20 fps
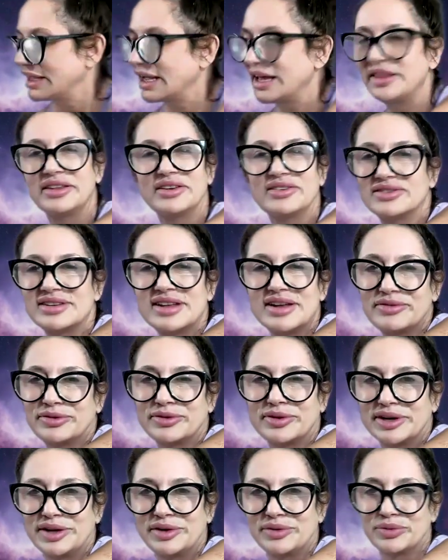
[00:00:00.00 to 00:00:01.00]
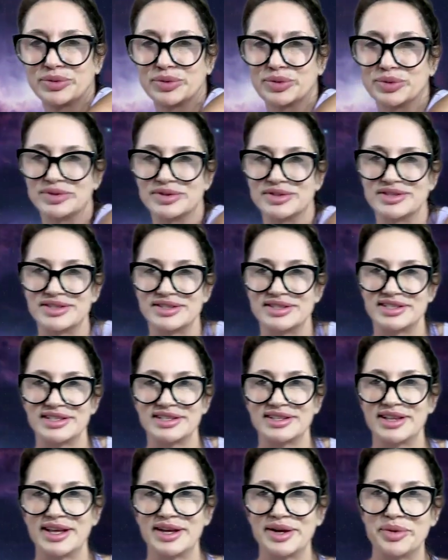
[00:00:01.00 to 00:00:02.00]
And there's never any rules
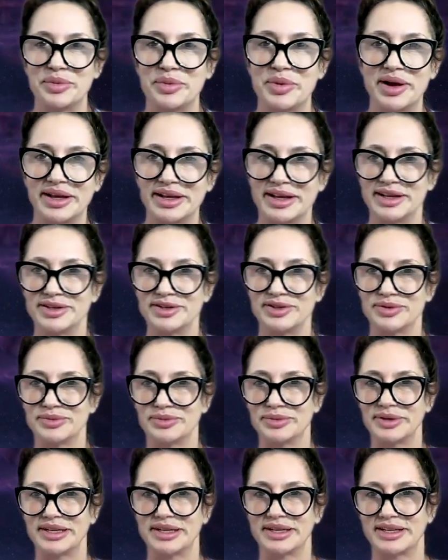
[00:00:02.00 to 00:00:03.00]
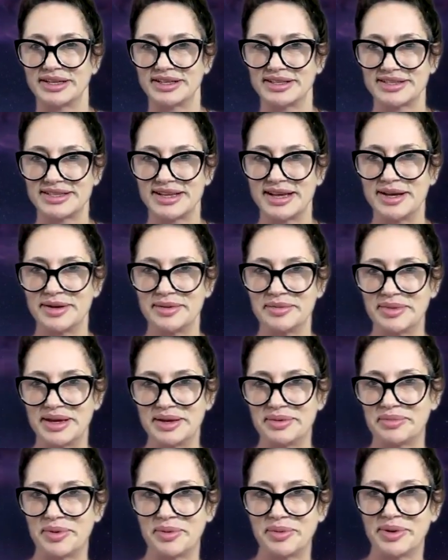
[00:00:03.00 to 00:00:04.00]
to like why I do readings. I
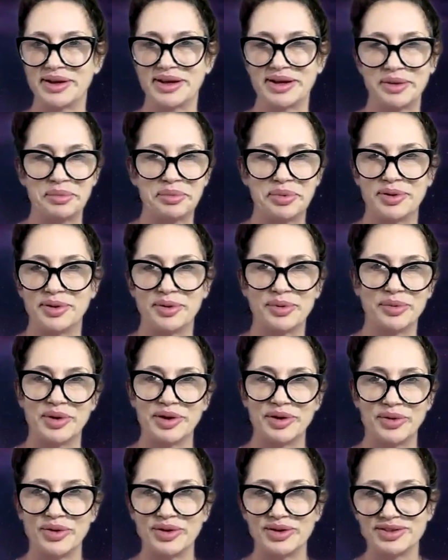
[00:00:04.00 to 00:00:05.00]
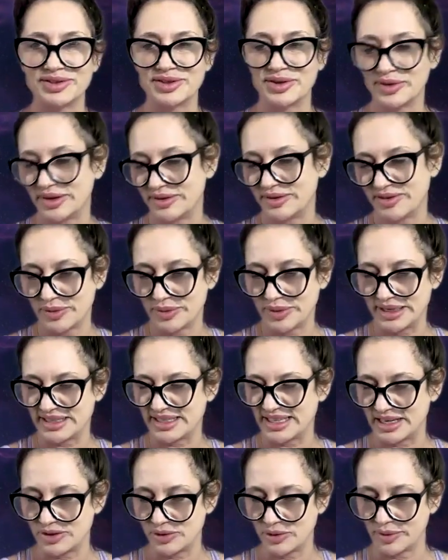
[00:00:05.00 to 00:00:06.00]
mean, but we're going to pull one also, even though I
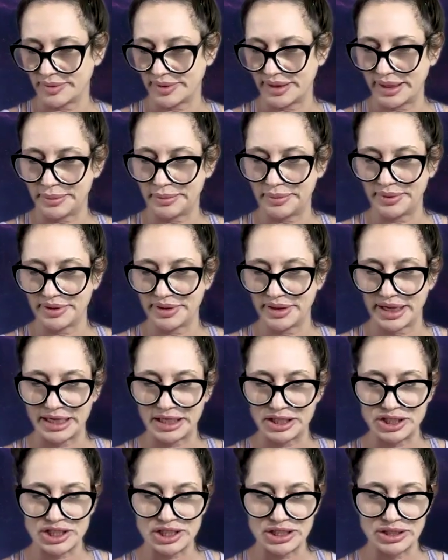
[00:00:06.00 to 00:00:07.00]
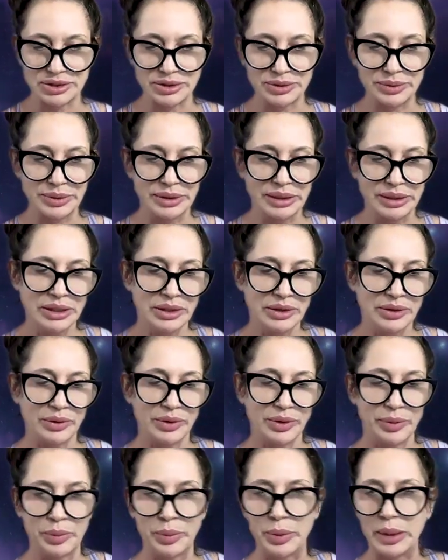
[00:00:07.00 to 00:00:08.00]
said normally I pull like two
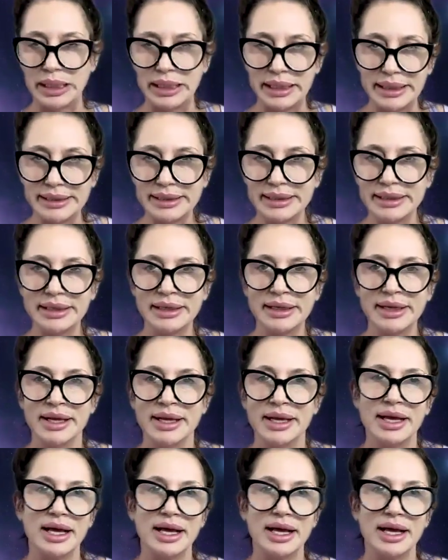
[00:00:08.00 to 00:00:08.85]
or one.